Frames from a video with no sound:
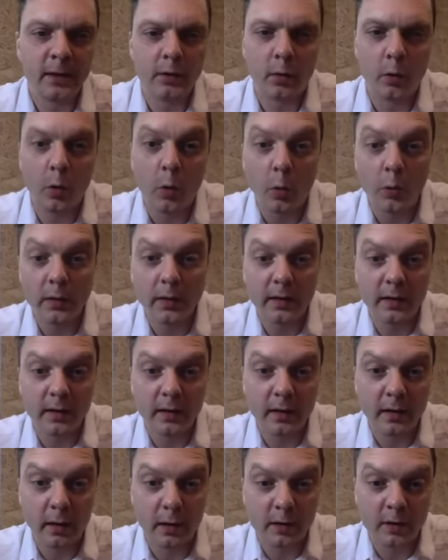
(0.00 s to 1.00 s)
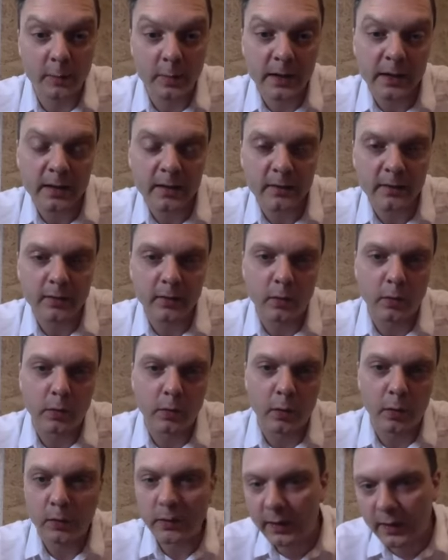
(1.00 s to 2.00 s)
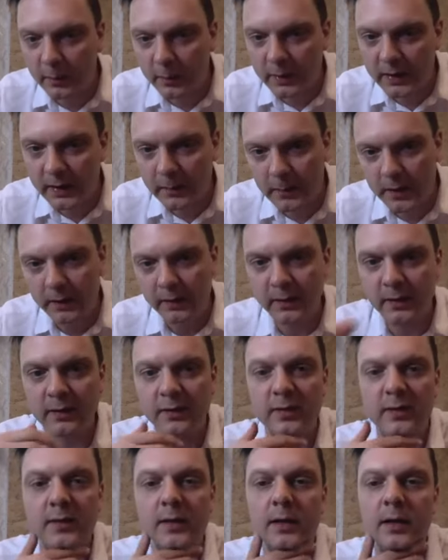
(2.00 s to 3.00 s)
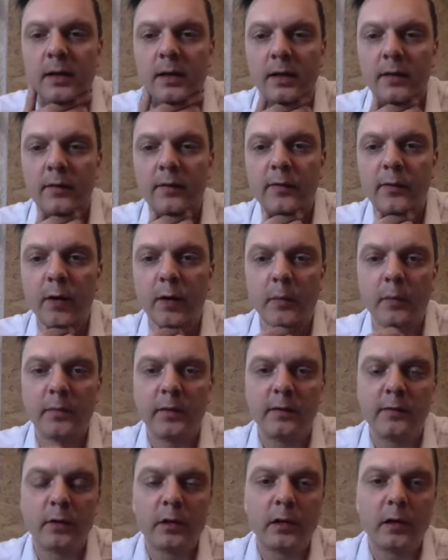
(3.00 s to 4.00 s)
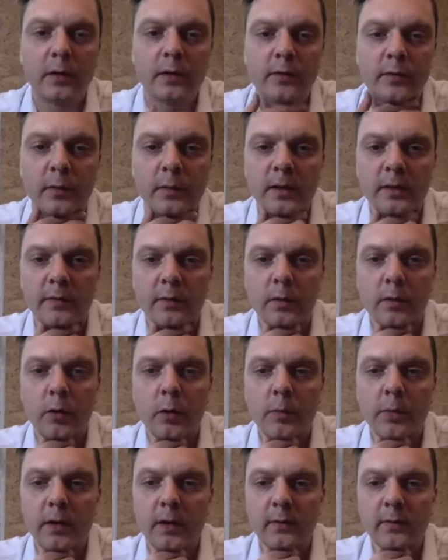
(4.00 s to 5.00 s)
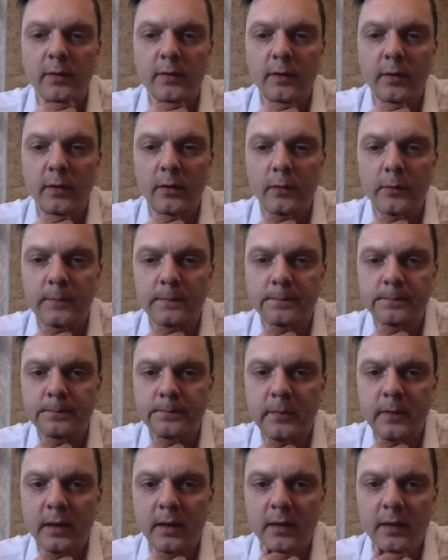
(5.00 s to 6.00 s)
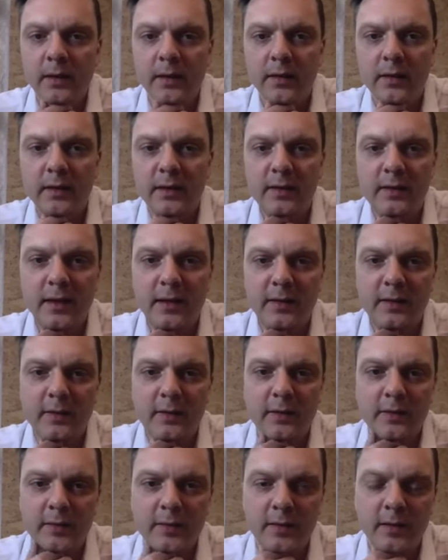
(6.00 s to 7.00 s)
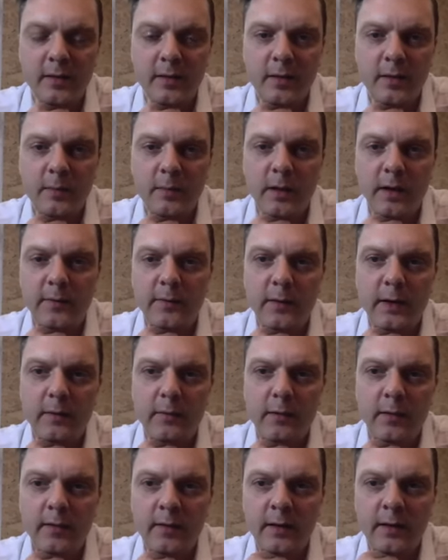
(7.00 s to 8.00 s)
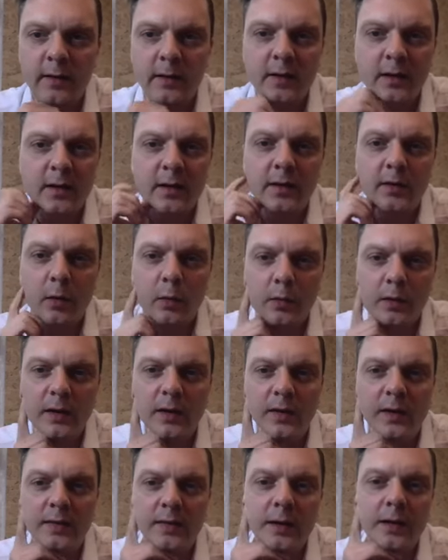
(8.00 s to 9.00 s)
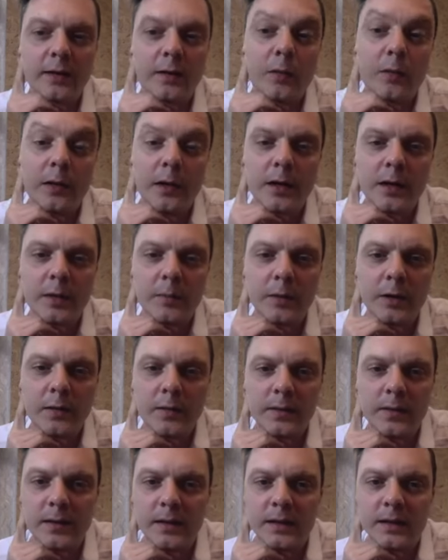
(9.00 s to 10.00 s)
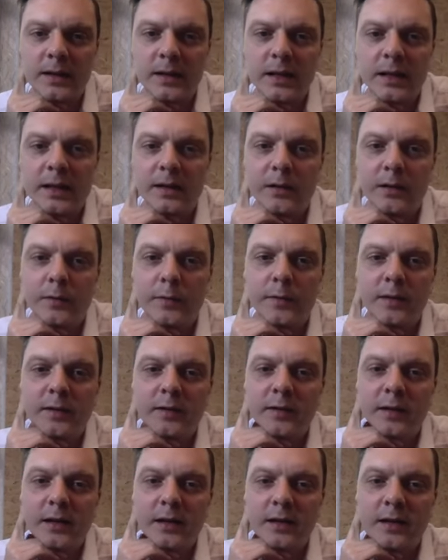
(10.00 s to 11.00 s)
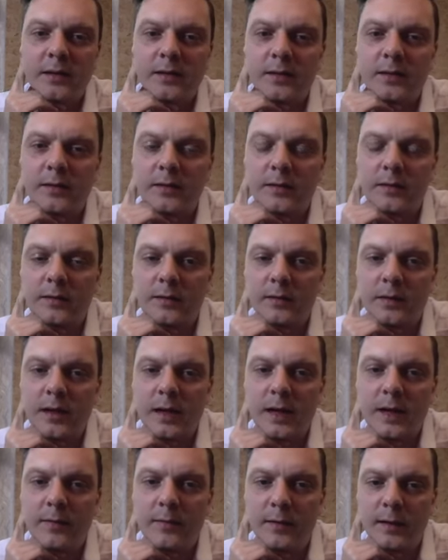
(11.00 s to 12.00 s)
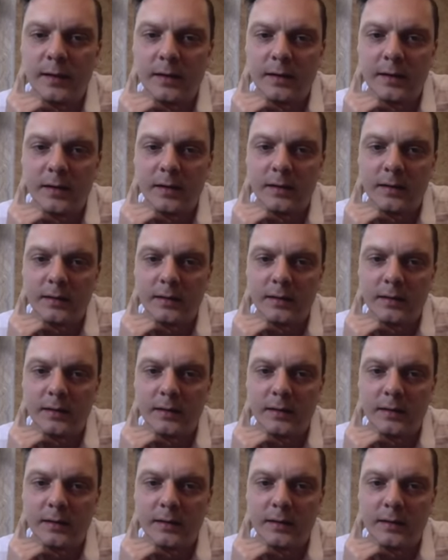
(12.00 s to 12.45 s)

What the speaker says: only the large beans or only the pea berries from different lots from different cooperatives. So I think that's my favorite. The only thing that I don't like about Kenyan coffee is that it's heavily